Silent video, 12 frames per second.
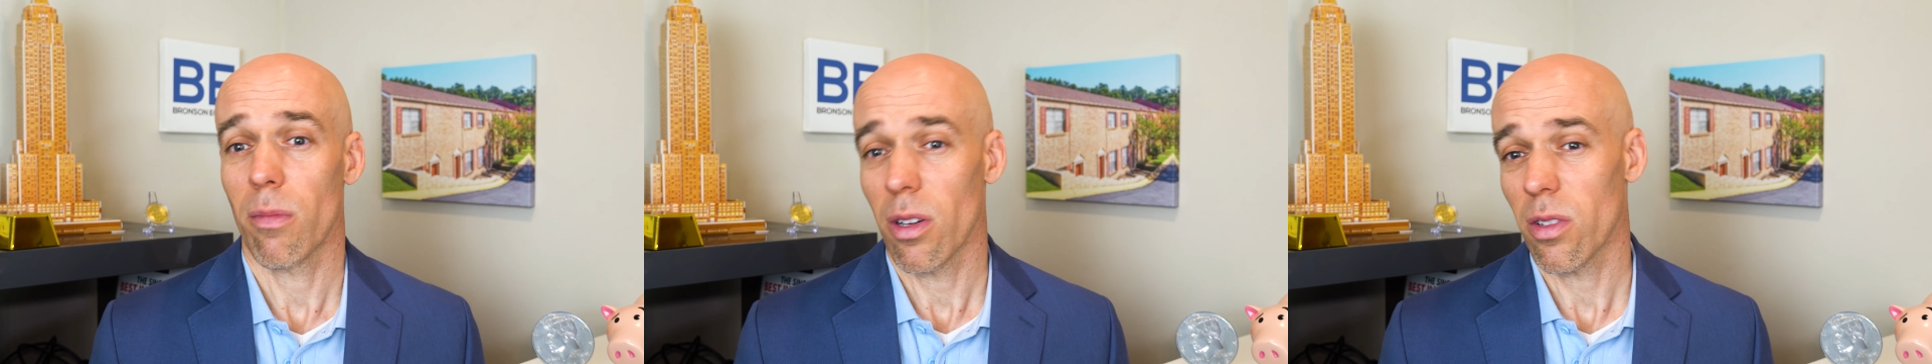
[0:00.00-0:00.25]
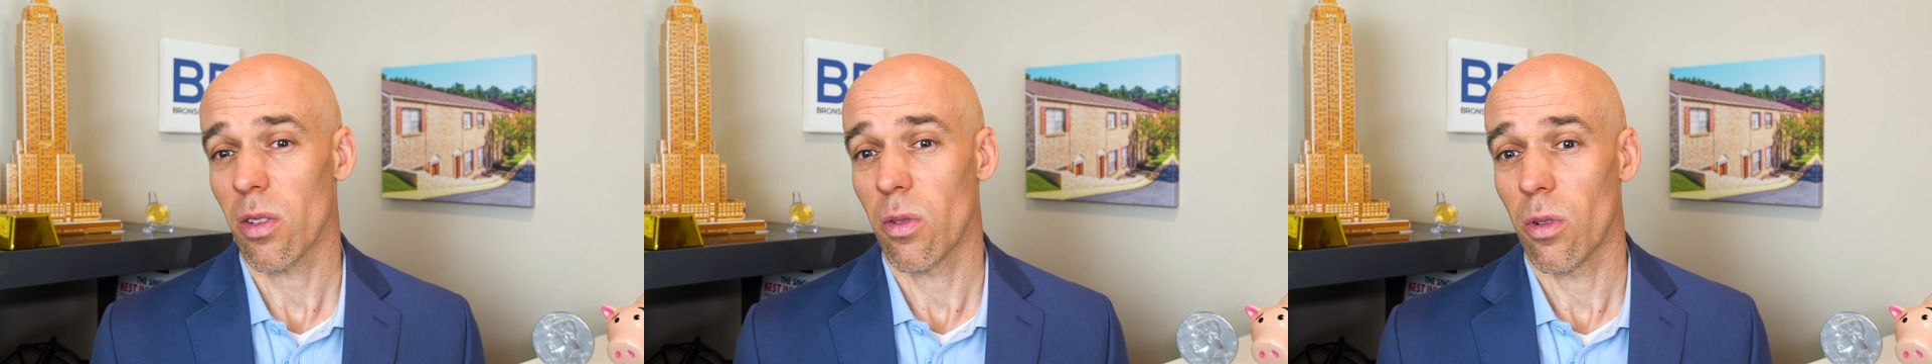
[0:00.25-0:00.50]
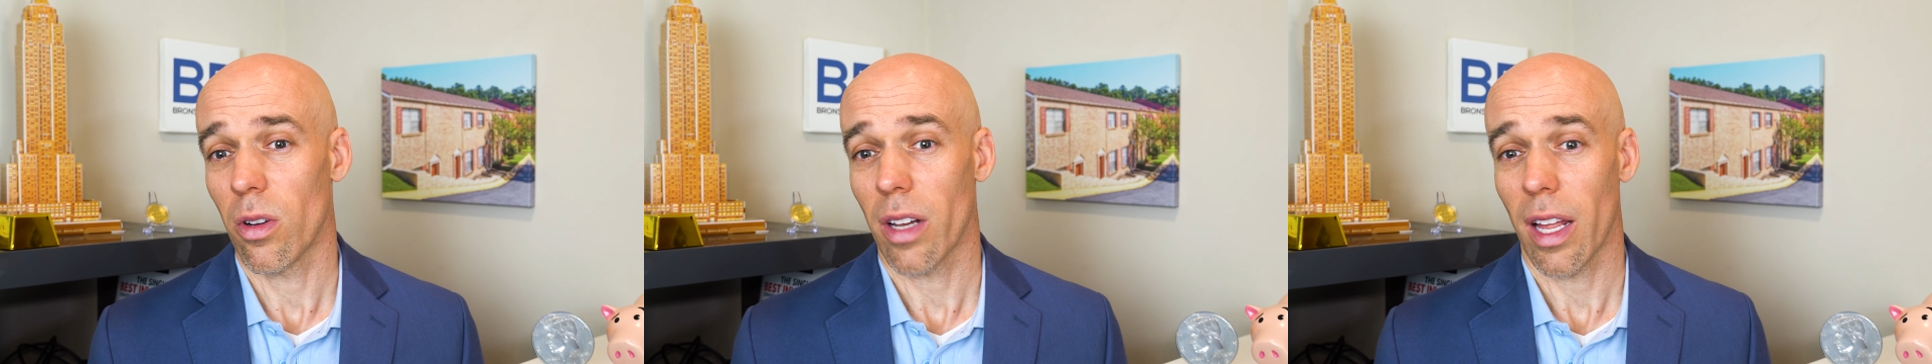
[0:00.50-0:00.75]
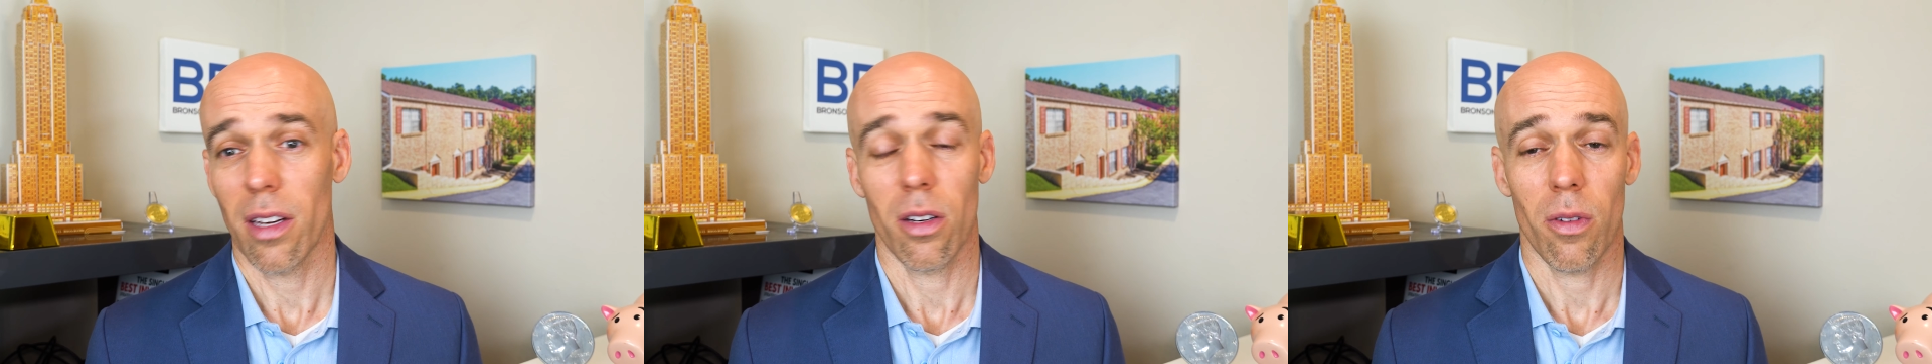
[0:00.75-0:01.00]
middle school,
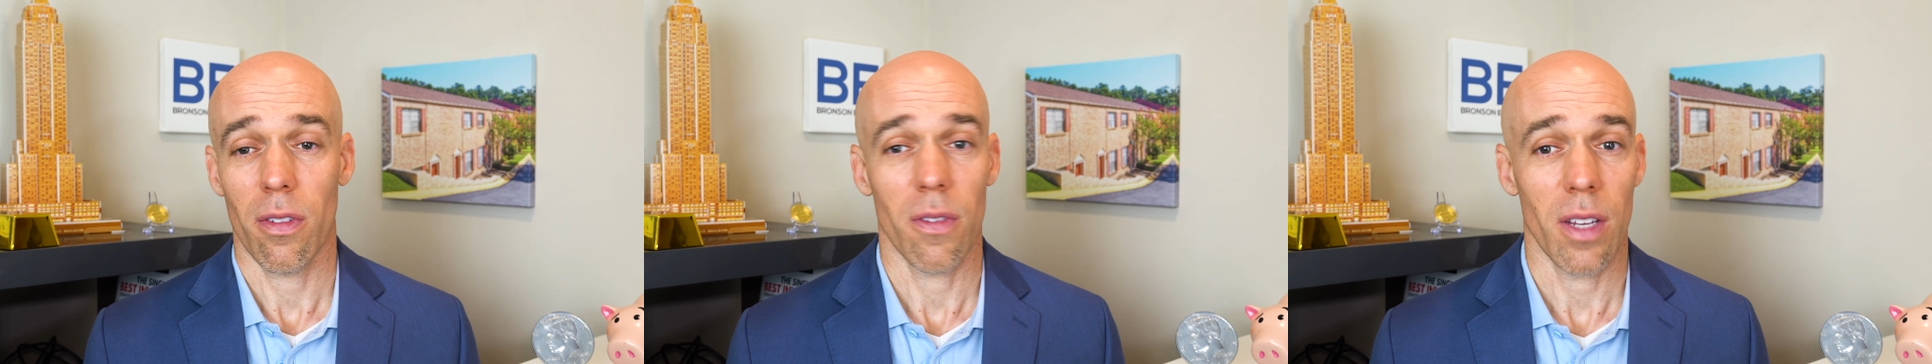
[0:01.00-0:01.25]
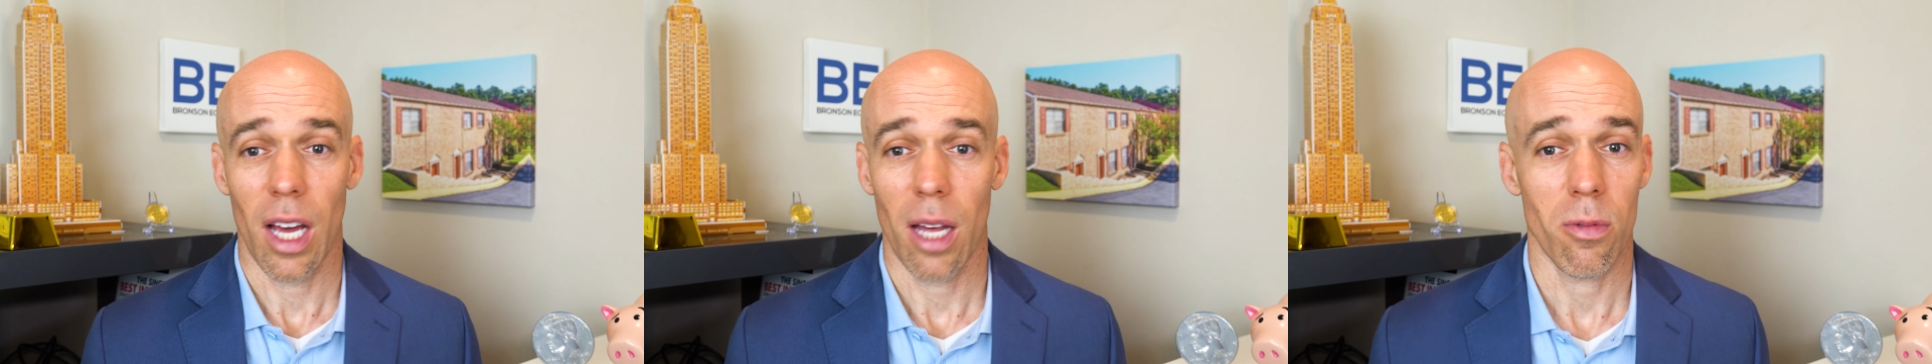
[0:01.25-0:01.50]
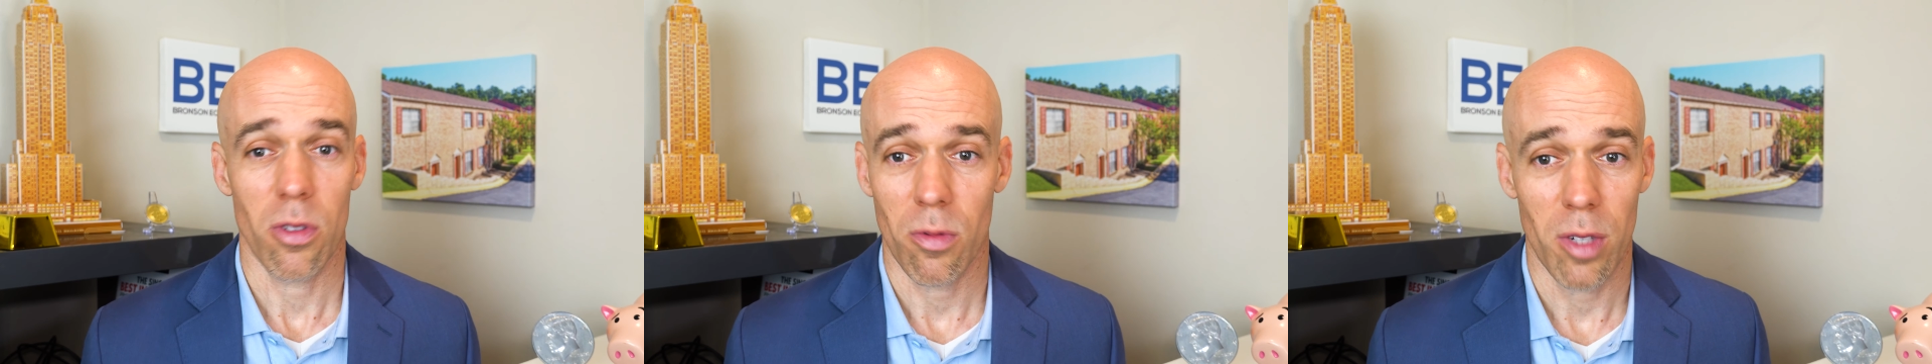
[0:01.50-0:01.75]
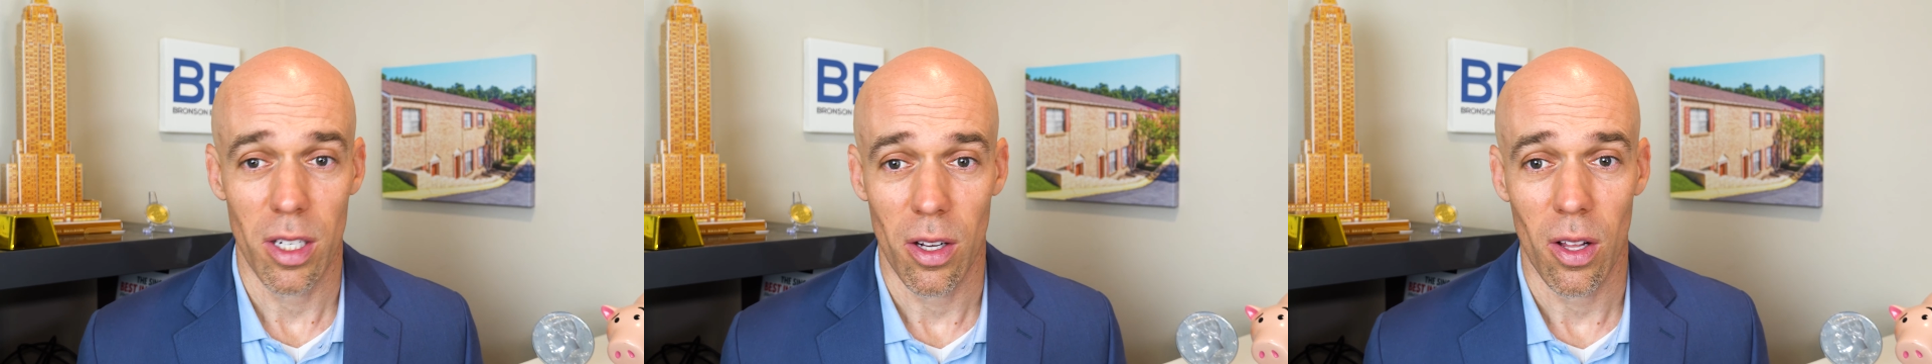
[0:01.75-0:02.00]
I didn't know even God was
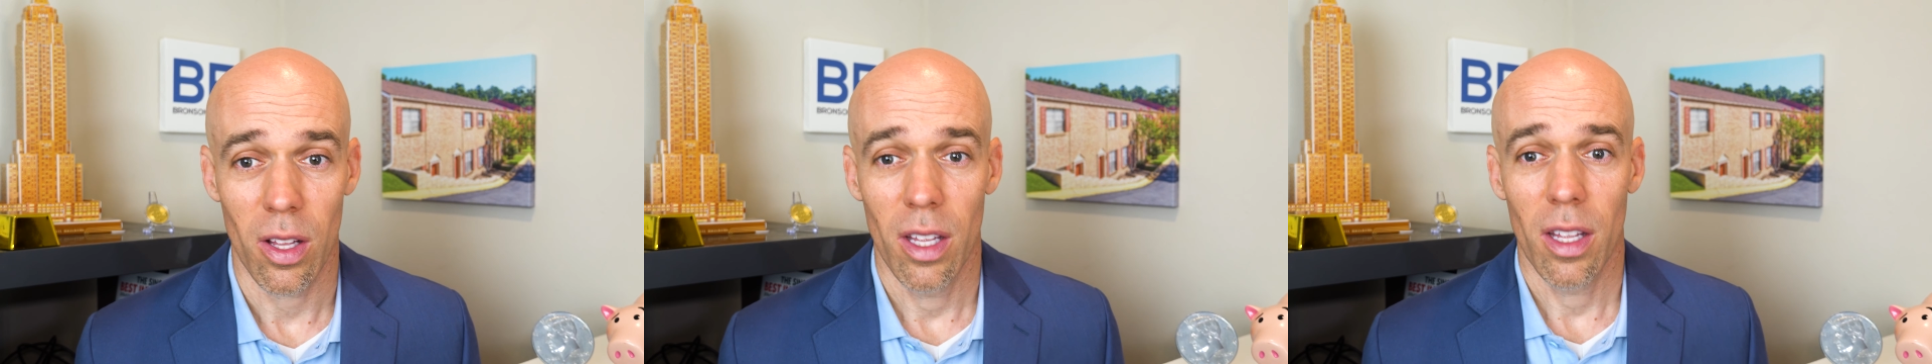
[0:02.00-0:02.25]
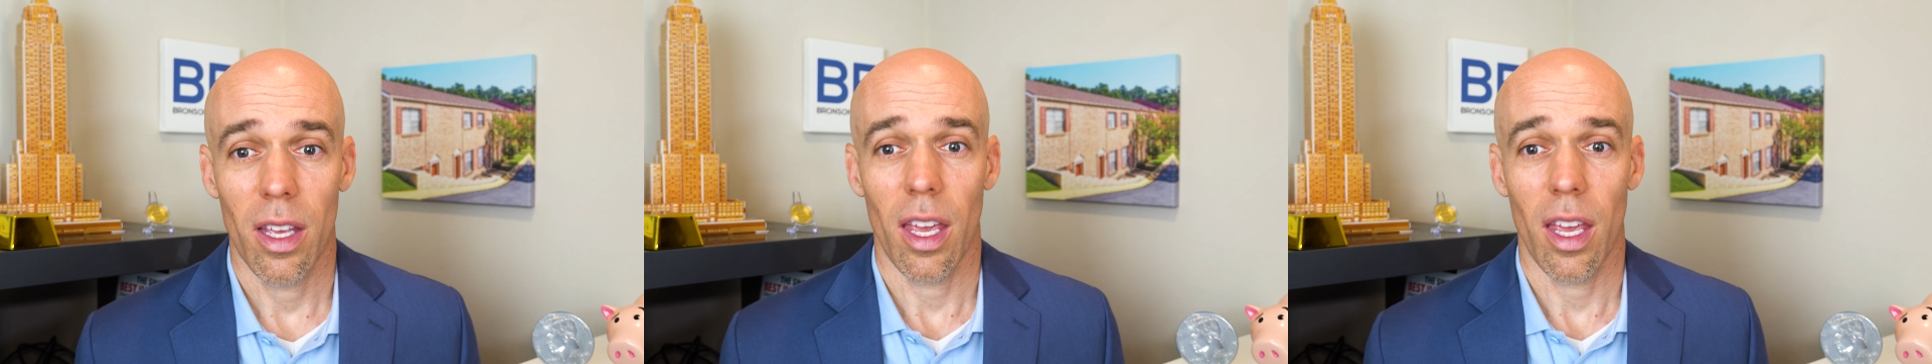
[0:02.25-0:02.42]
real,